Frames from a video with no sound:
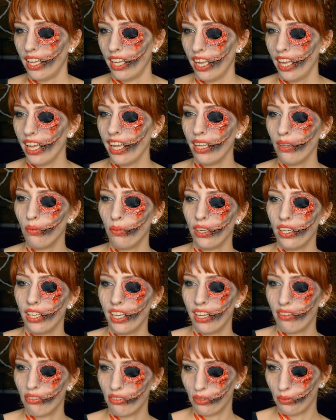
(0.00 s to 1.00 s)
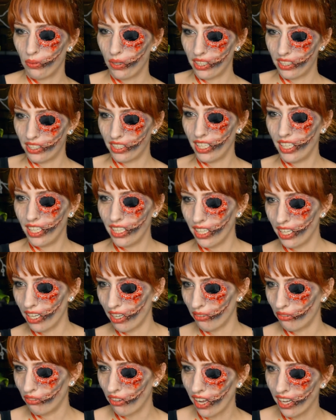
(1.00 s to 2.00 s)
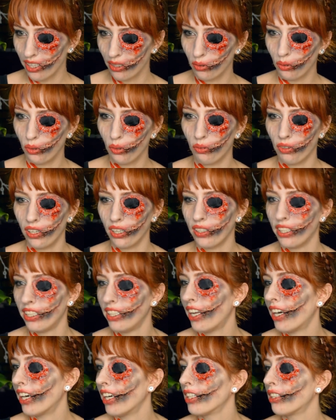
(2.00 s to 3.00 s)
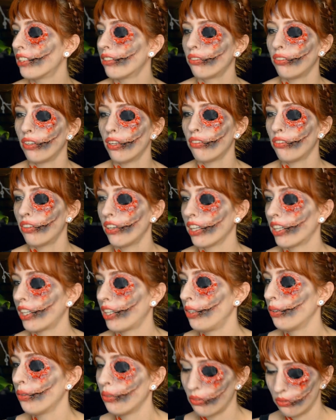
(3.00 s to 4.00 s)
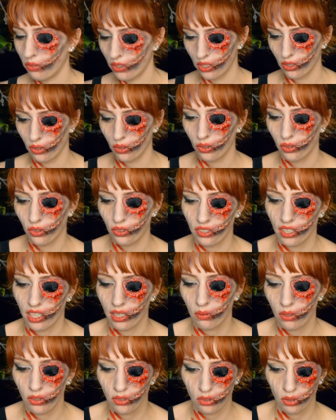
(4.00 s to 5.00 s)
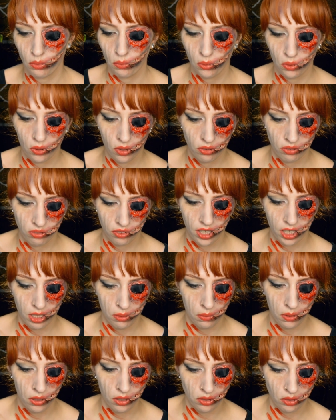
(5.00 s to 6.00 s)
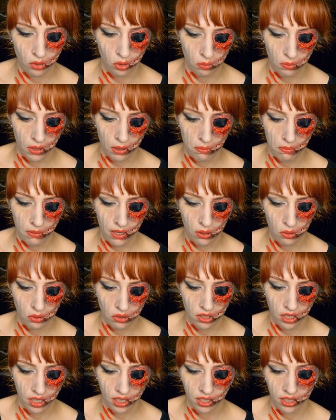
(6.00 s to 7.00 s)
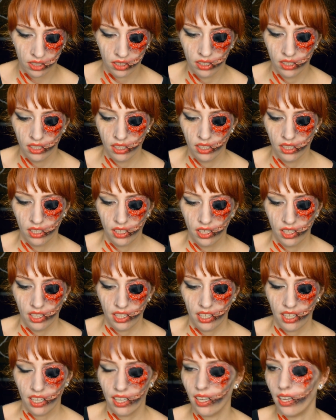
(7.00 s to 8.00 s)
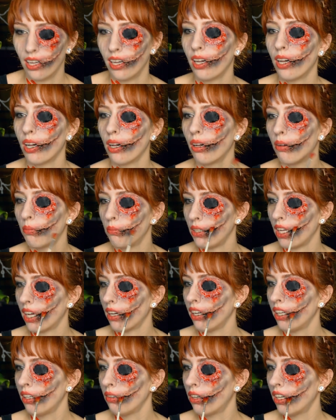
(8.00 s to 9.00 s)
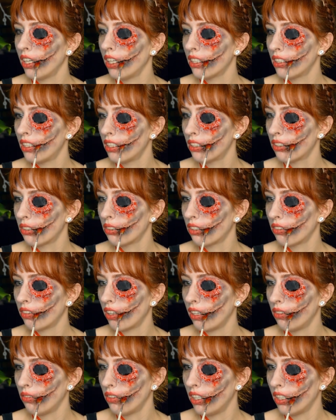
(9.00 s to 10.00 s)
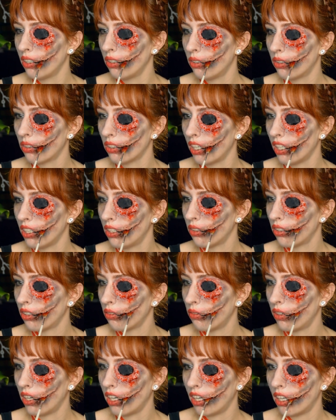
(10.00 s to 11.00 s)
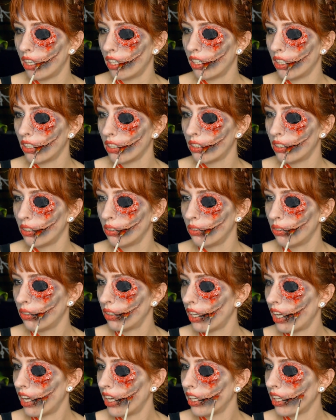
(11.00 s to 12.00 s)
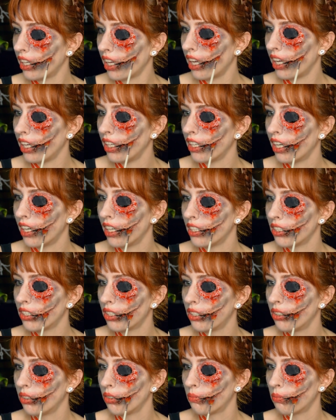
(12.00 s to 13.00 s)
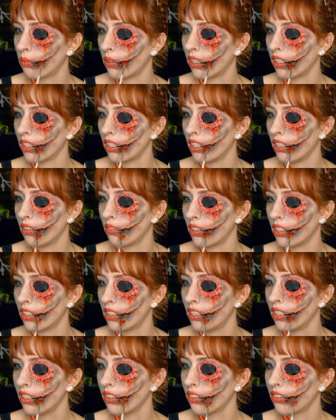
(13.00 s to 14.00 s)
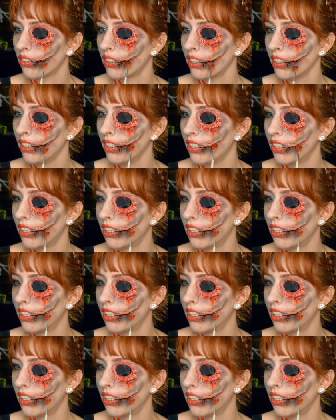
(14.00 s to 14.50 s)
and we're left with the uh, final very nice, fluffy, cute result. I want some more fake blood on my mouth there. Um, yeah, anyway, is this a sort of Halloween look that you can wear to like a nice cute party with children?